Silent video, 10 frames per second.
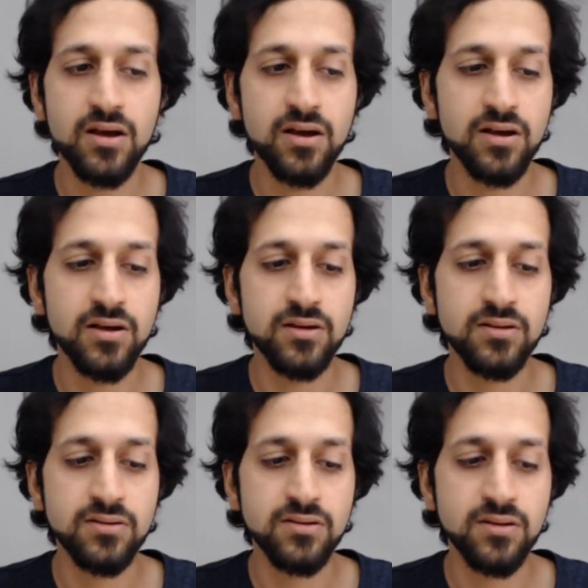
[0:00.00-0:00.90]

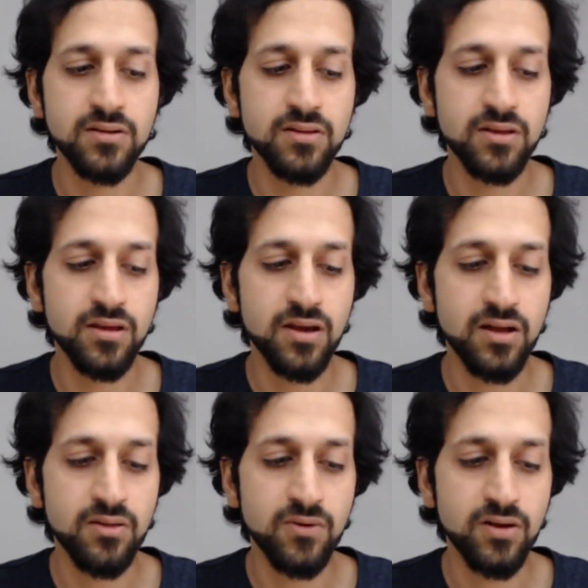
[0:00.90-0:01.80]
And
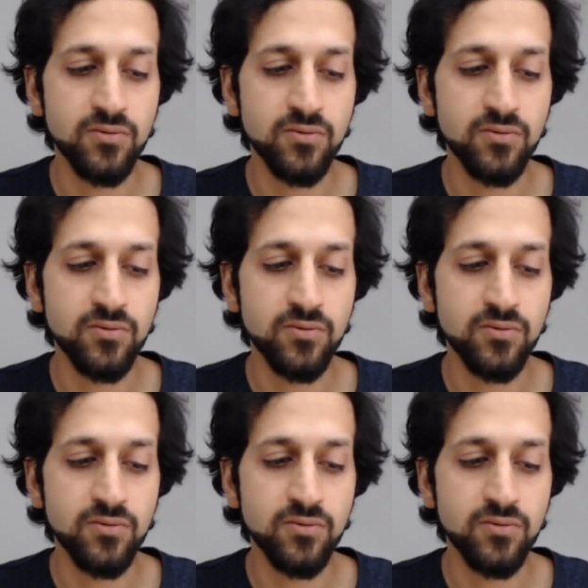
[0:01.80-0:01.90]
the other